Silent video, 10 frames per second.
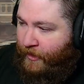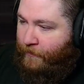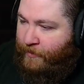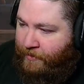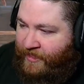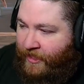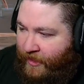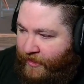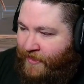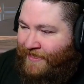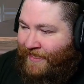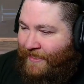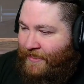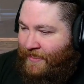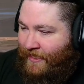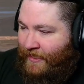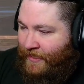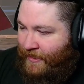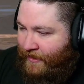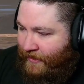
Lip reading: But because it is a